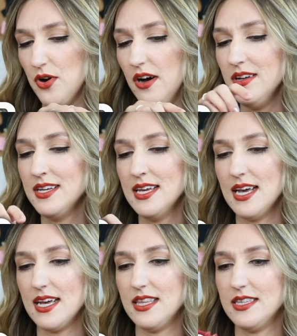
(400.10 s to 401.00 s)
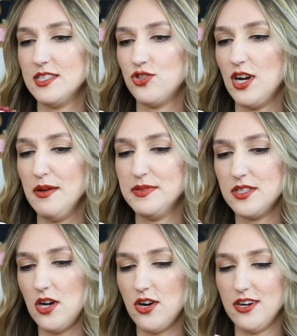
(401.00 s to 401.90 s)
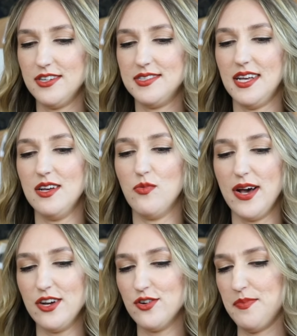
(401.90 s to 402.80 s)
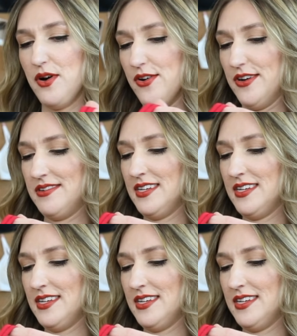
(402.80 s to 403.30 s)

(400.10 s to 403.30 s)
bra, and then the straps are set wider apart.